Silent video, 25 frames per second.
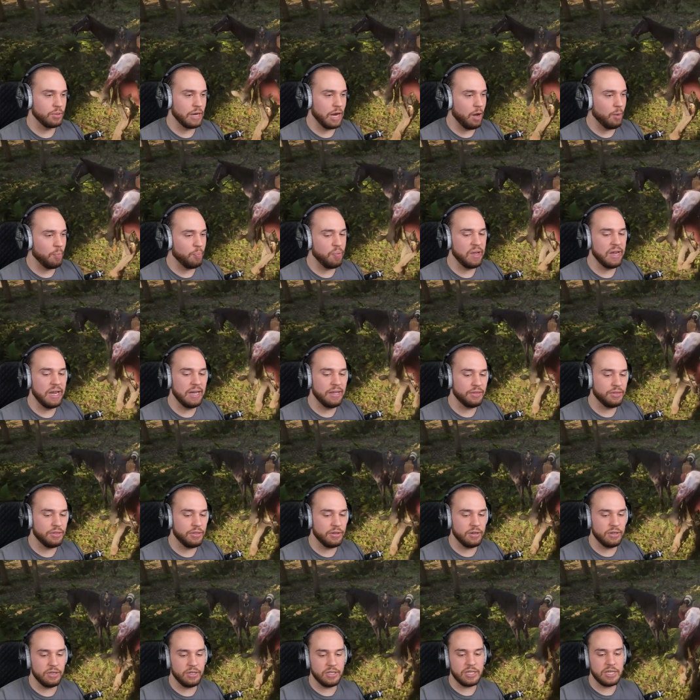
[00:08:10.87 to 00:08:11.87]
Now,
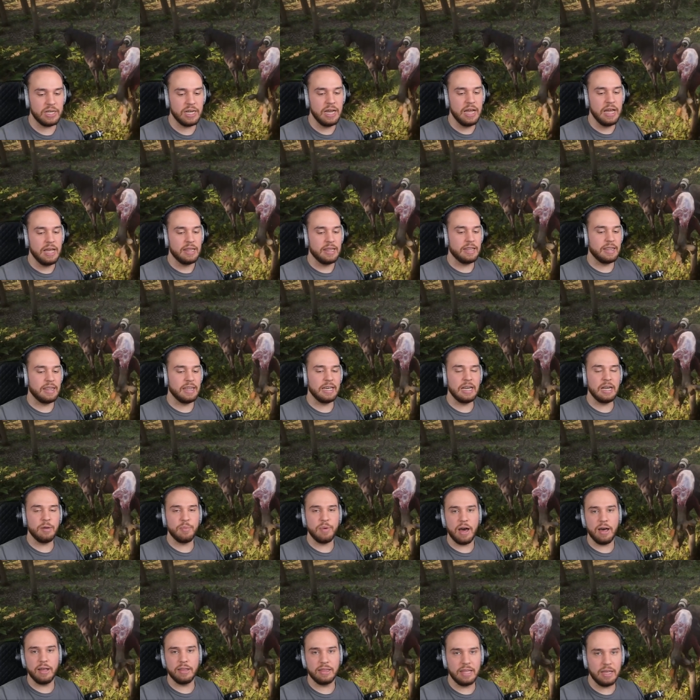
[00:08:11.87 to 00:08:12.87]
Panthers, the thing
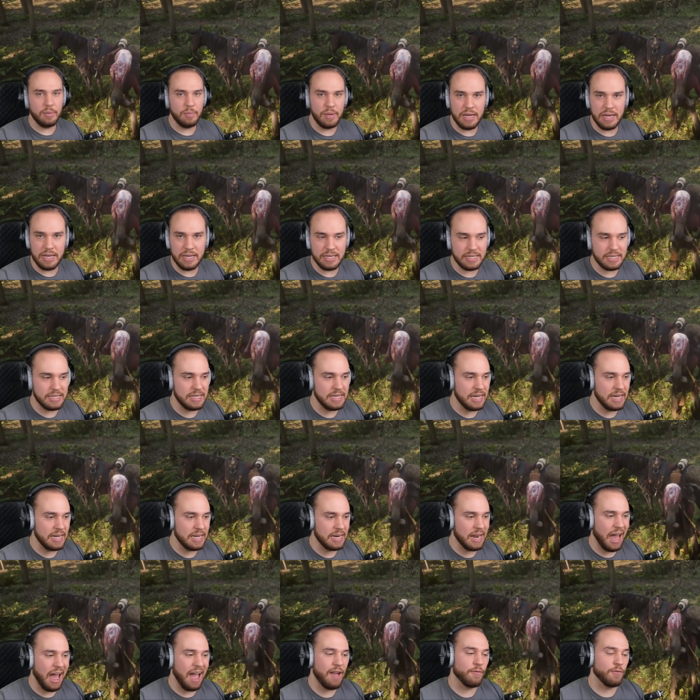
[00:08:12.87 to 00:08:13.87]
about them is
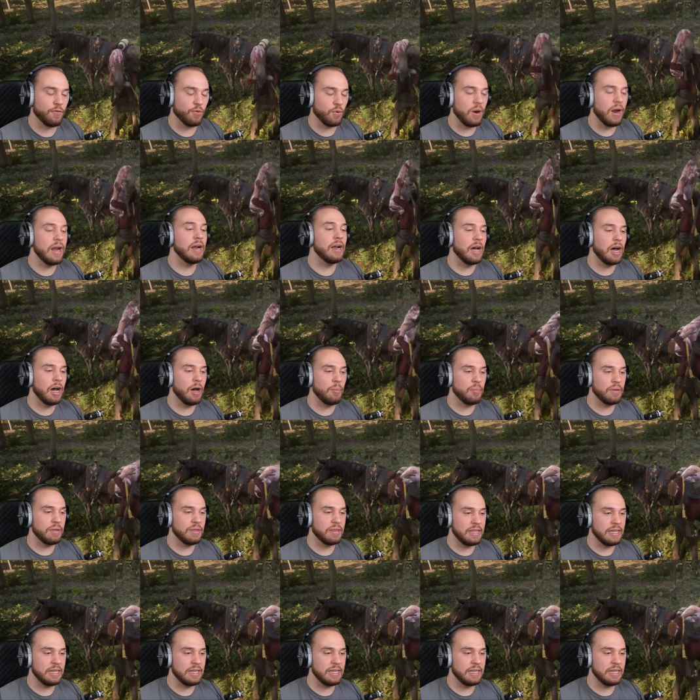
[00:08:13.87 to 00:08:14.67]
that I've read up